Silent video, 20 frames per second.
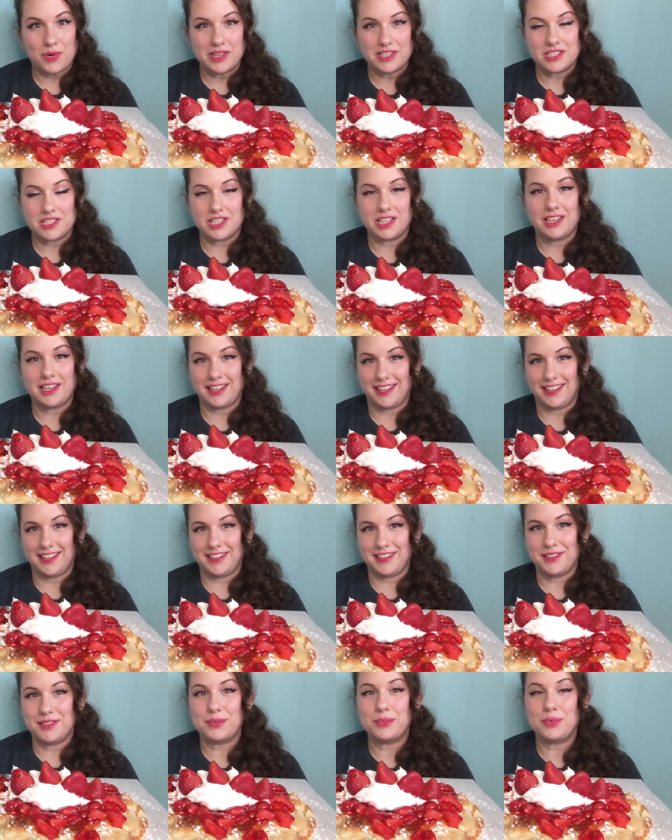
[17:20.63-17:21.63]
question
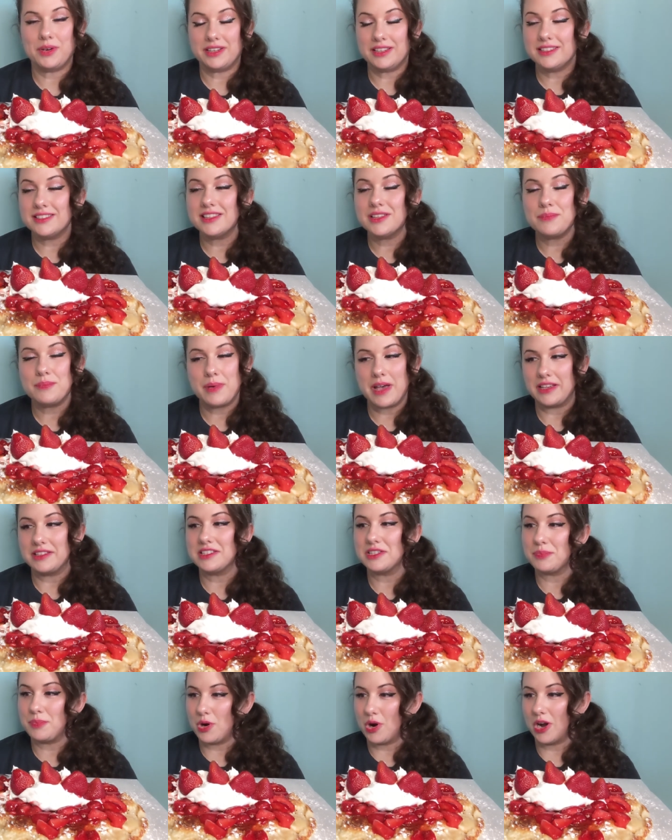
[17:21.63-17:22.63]
is What is the
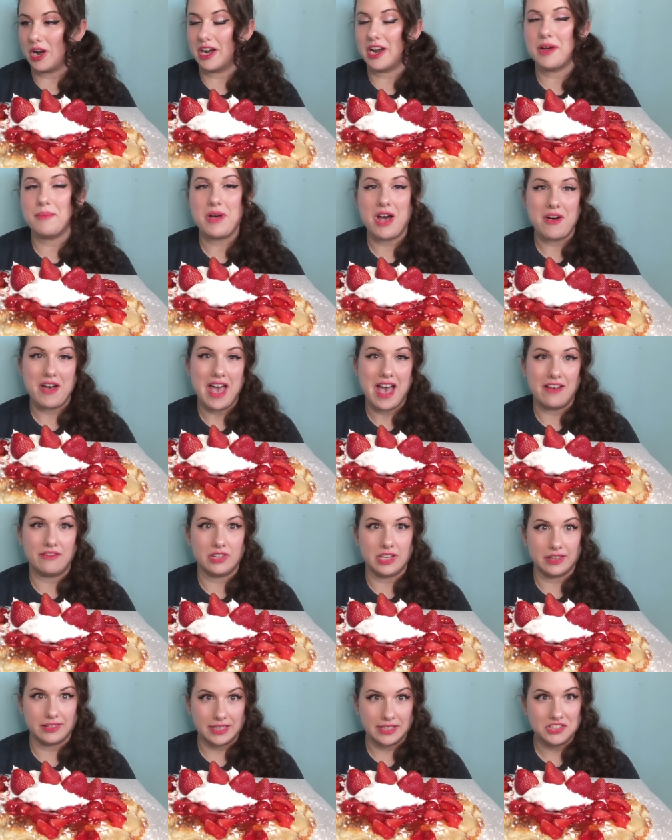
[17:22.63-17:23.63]
best part about
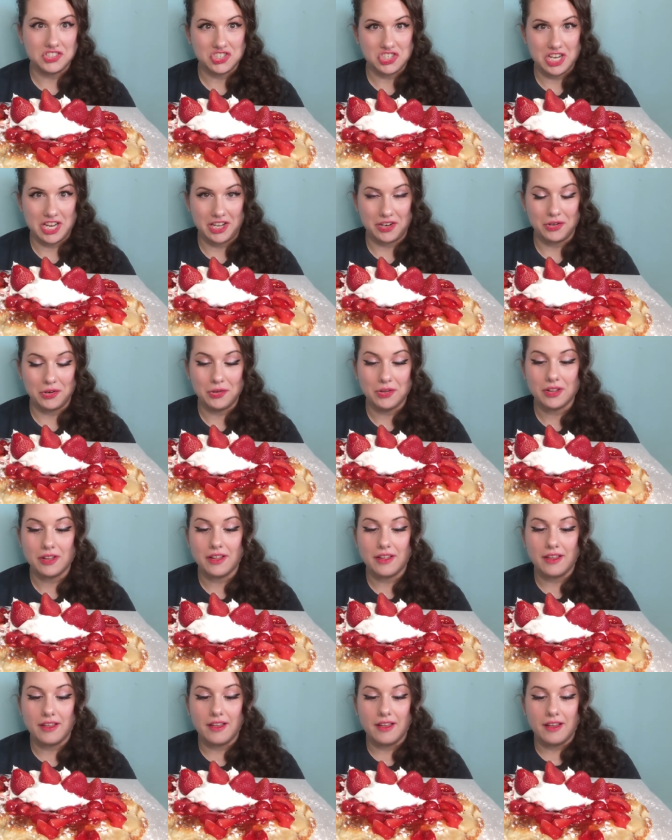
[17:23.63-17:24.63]
having this channel?
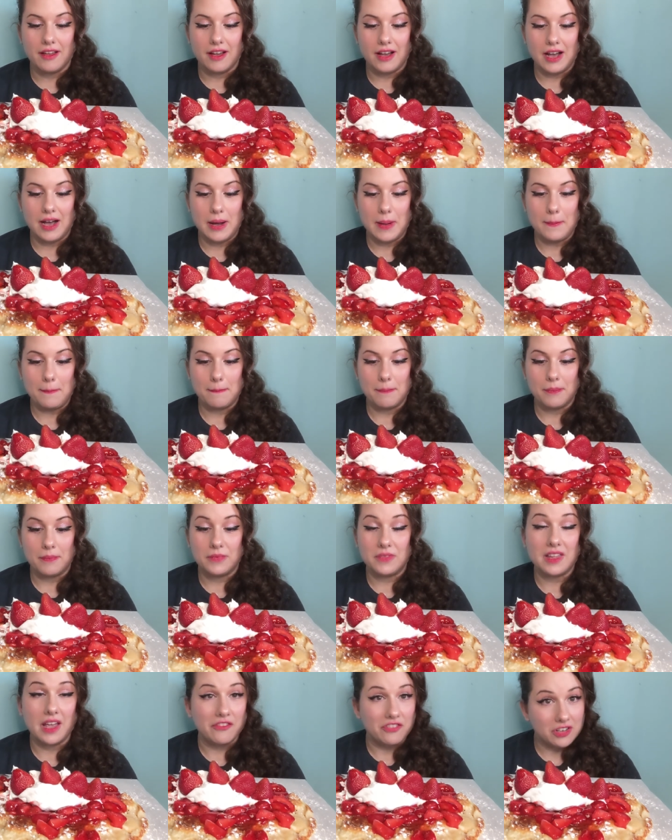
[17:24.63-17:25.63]
Um,
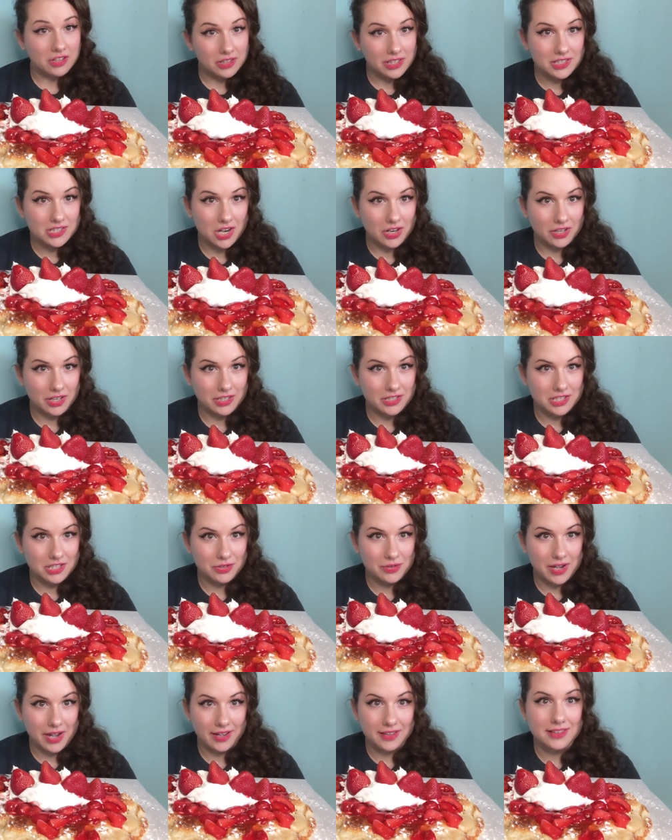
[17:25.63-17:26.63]
definitely talking to
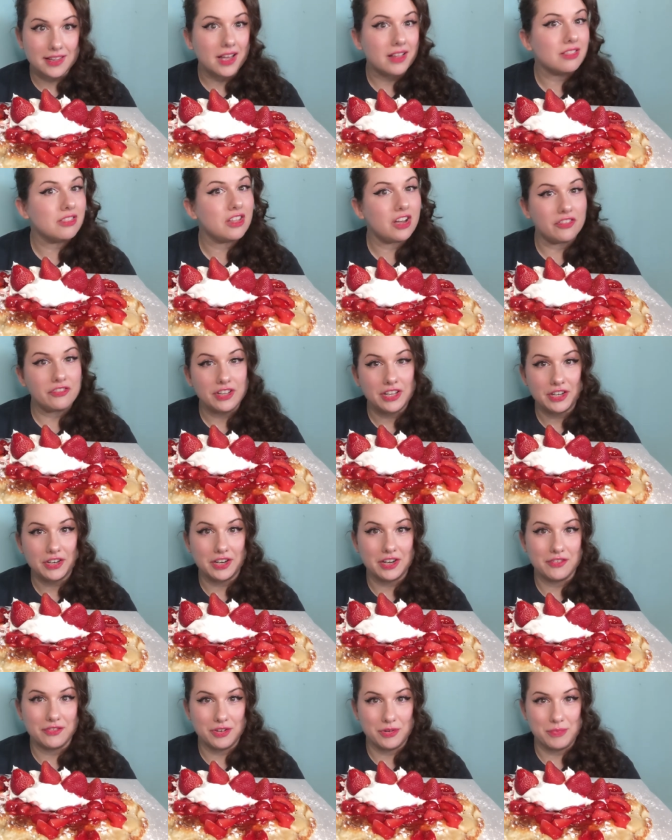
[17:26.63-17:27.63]
you guys. I love
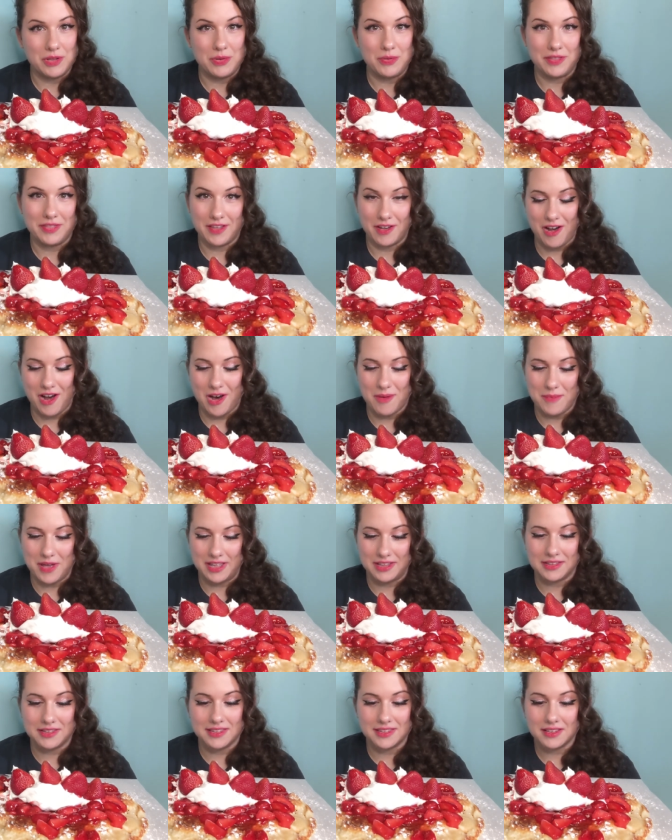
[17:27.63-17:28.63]
hearing from you in the
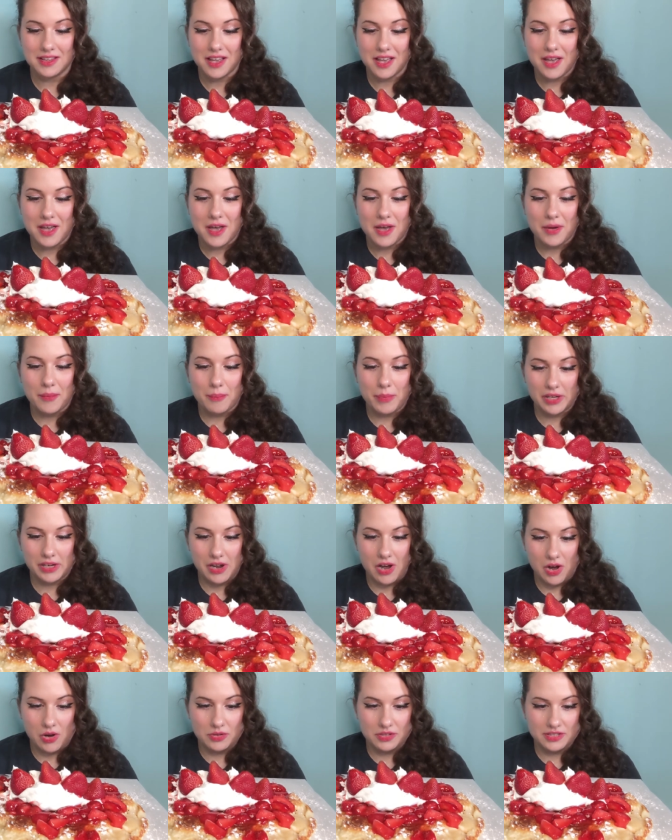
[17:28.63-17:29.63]
comments,
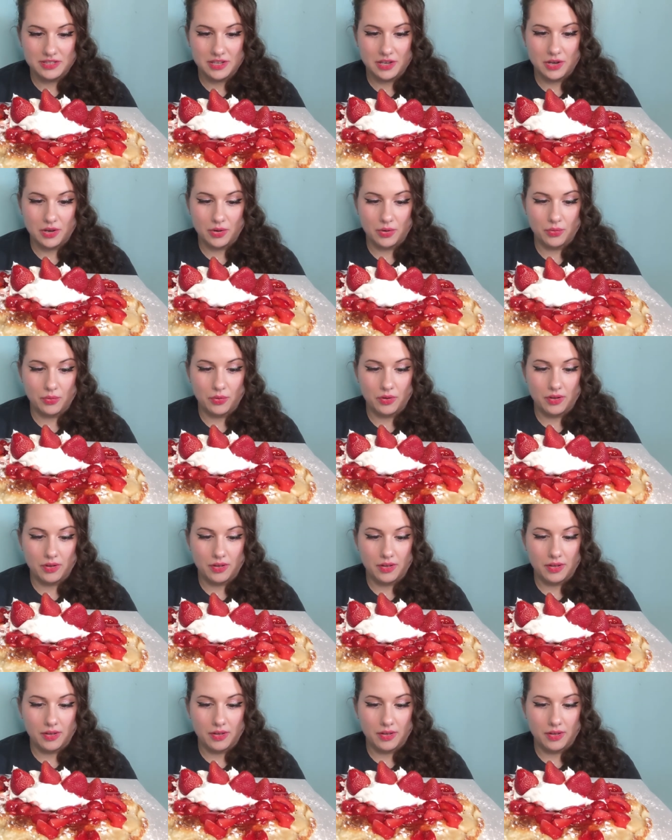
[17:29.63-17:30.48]
but also